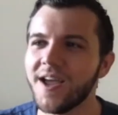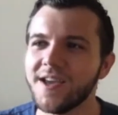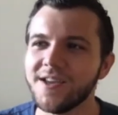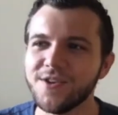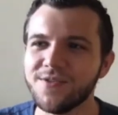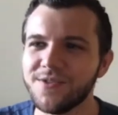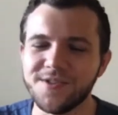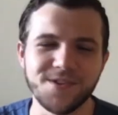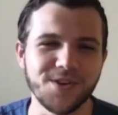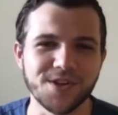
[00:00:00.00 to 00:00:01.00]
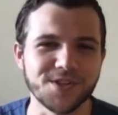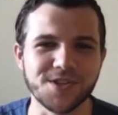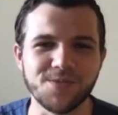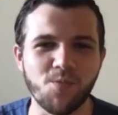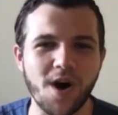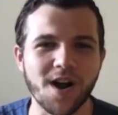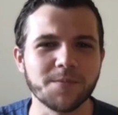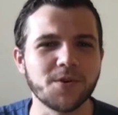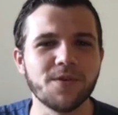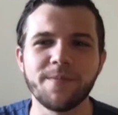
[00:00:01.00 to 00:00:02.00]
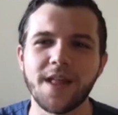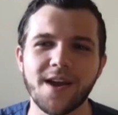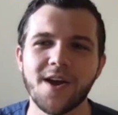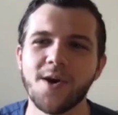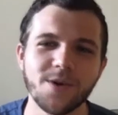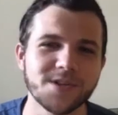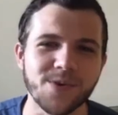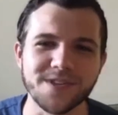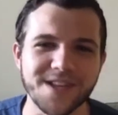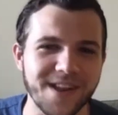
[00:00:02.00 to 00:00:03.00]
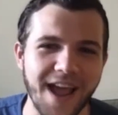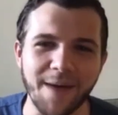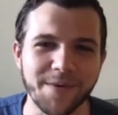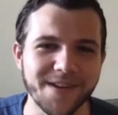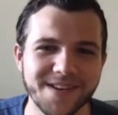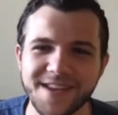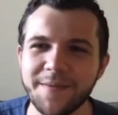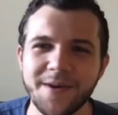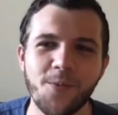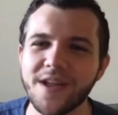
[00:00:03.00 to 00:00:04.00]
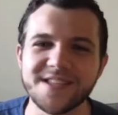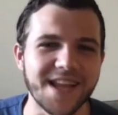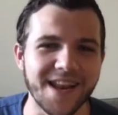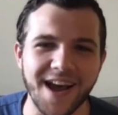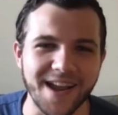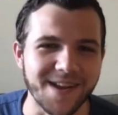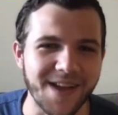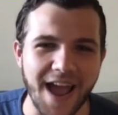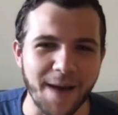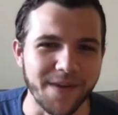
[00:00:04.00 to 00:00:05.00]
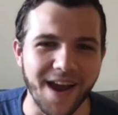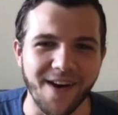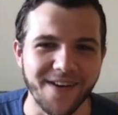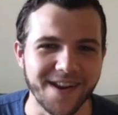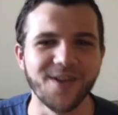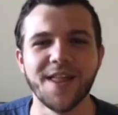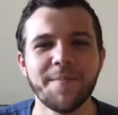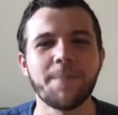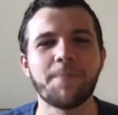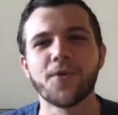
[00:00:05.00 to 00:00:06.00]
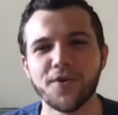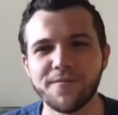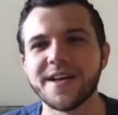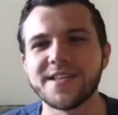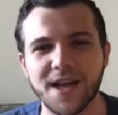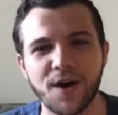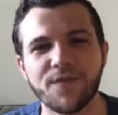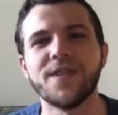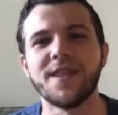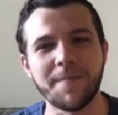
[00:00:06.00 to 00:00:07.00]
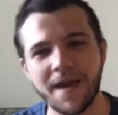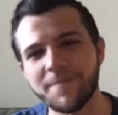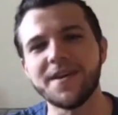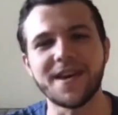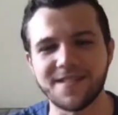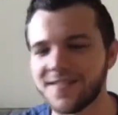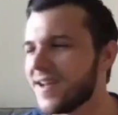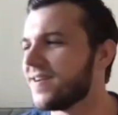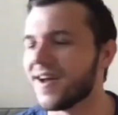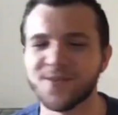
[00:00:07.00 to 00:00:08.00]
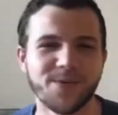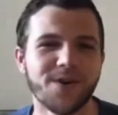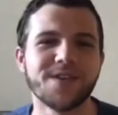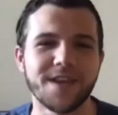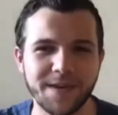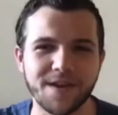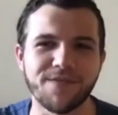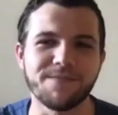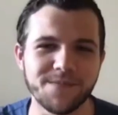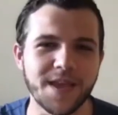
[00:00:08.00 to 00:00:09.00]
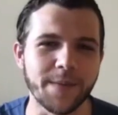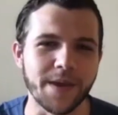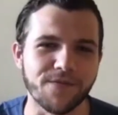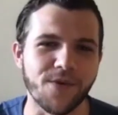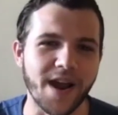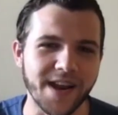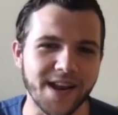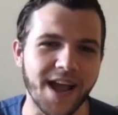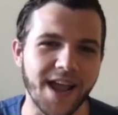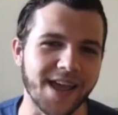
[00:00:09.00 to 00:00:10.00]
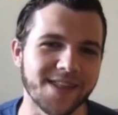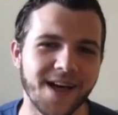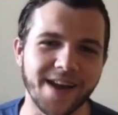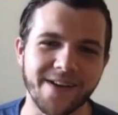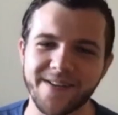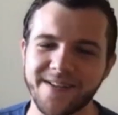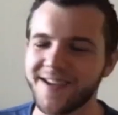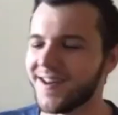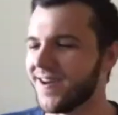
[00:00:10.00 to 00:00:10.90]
You you can just walk up to him and be like, what's the worst that could happen? Give me a Wednesday night happy hour, you know, let me prove myself. And then maybe later down the road, give me a, give me a Friday night headliner, you know?